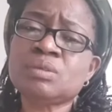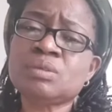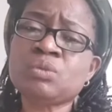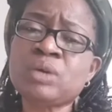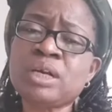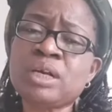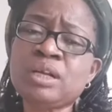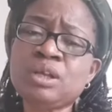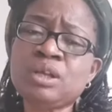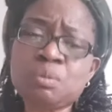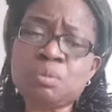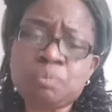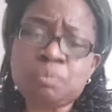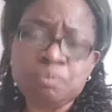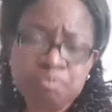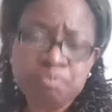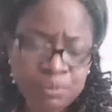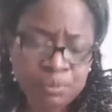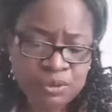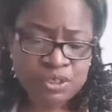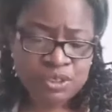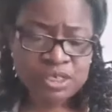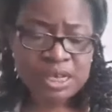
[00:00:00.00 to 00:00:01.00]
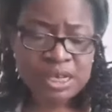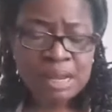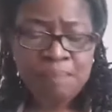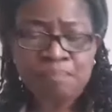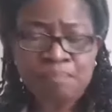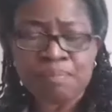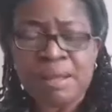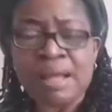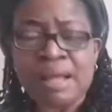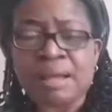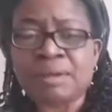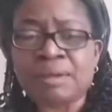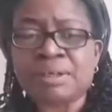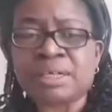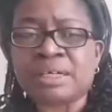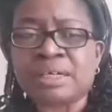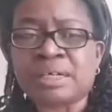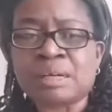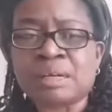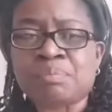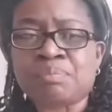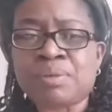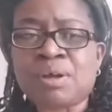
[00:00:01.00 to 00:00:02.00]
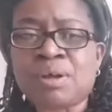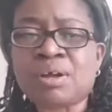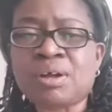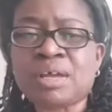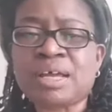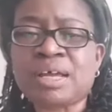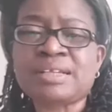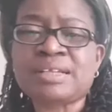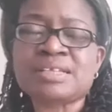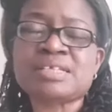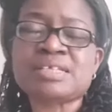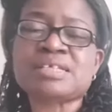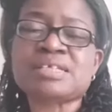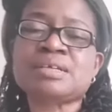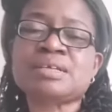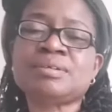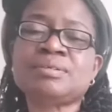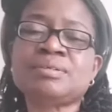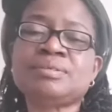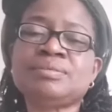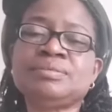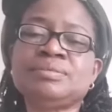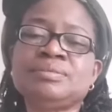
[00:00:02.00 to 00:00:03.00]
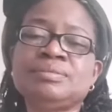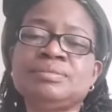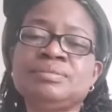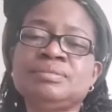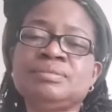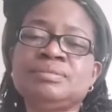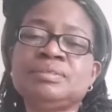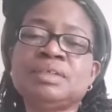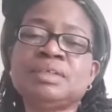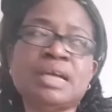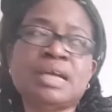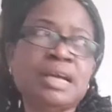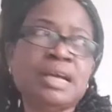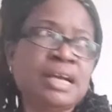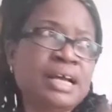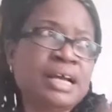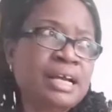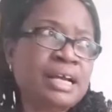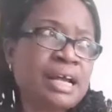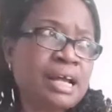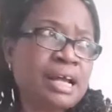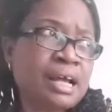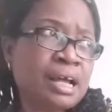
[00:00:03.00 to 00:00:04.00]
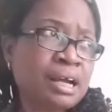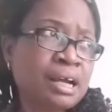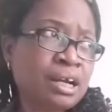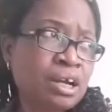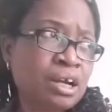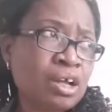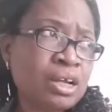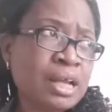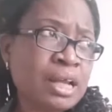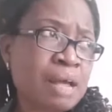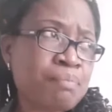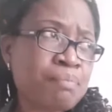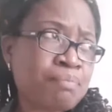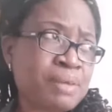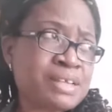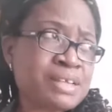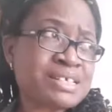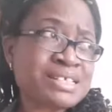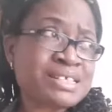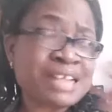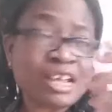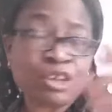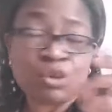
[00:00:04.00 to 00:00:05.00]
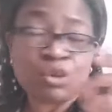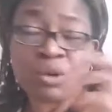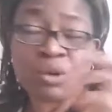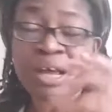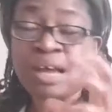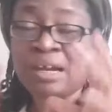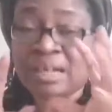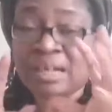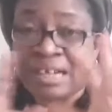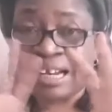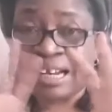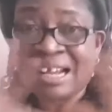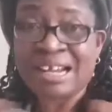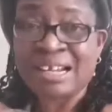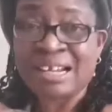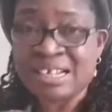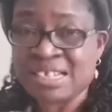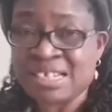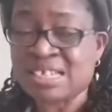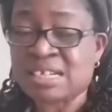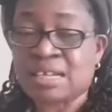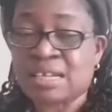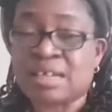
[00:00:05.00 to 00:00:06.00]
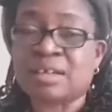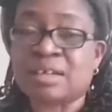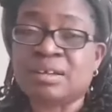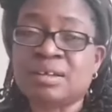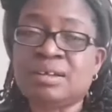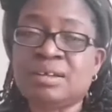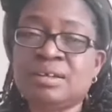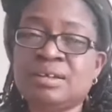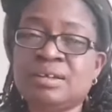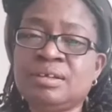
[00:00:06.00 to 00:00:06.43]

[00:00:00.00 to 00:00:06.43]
Will you put your pound in the pocket and let another person that you can clearly see?